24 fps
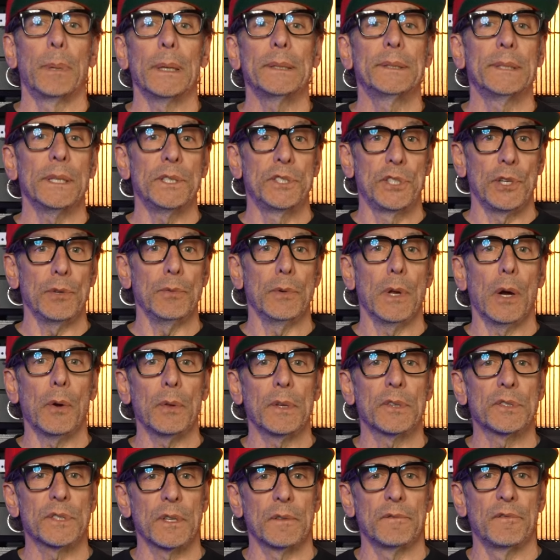But did you know
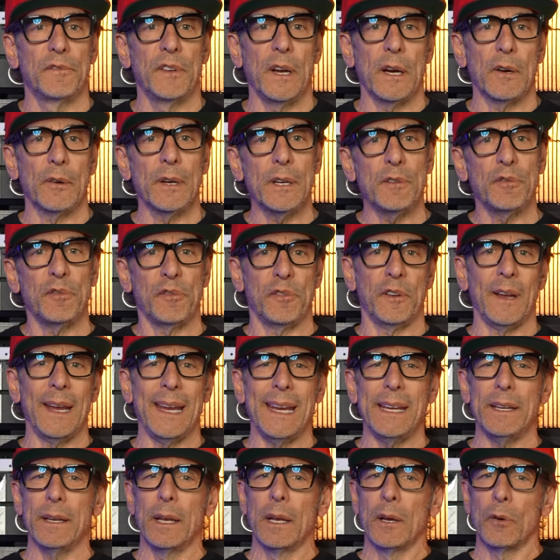there's a very
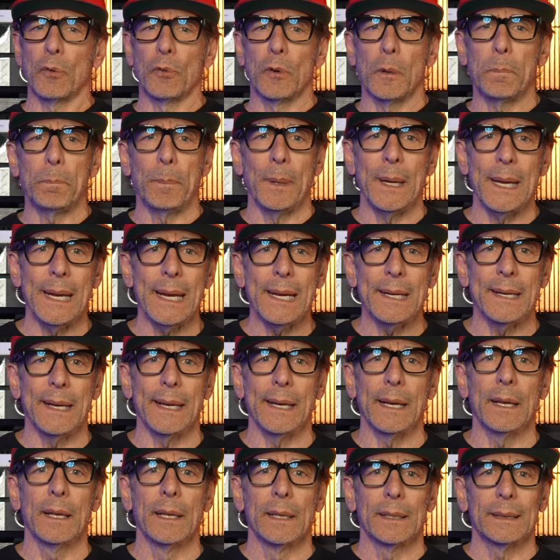faint,
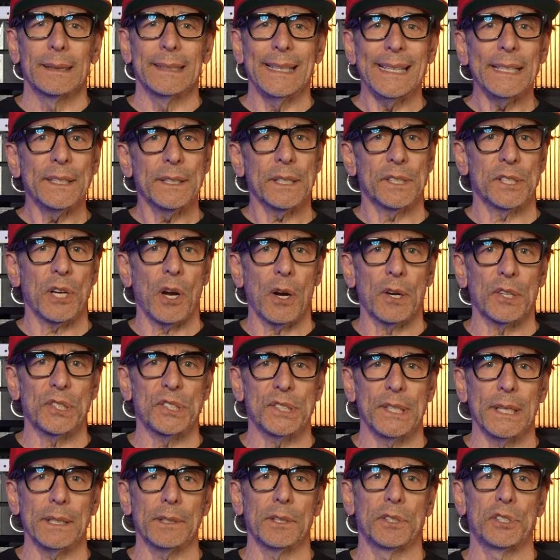repeating lead guitar
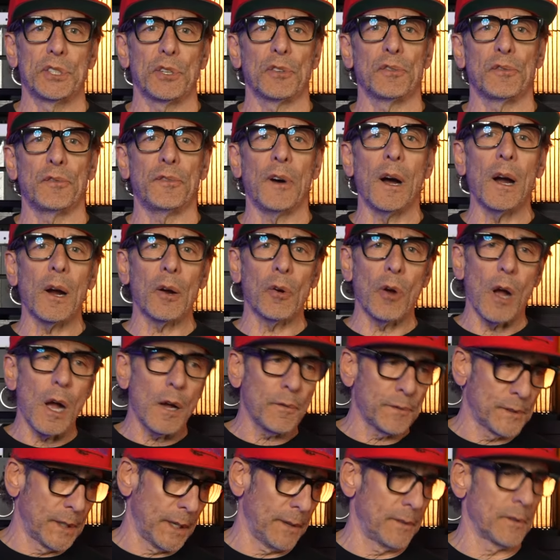signature far
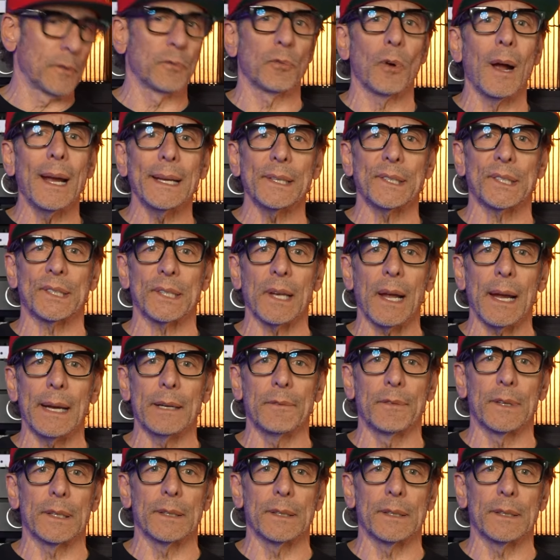off to the right side of